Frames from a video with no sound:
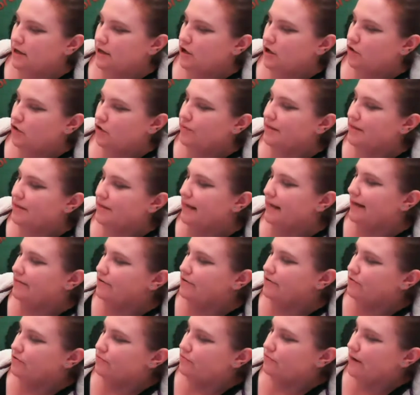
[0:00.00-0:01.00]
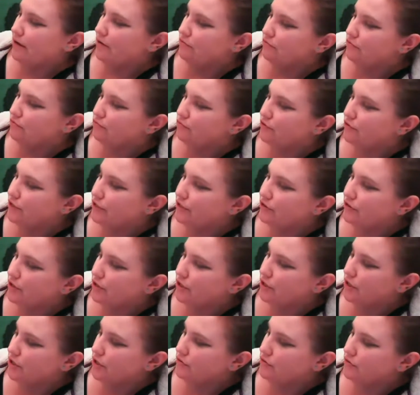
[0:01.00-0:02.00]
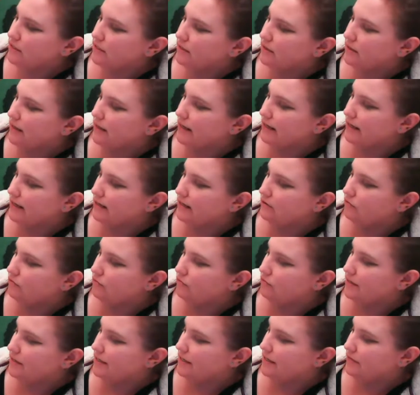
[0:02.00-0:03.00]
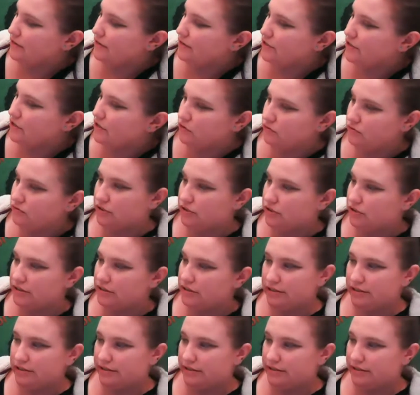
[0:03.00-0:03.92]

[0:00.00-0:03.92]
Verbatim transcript: We gather around real close to light, we give a toast.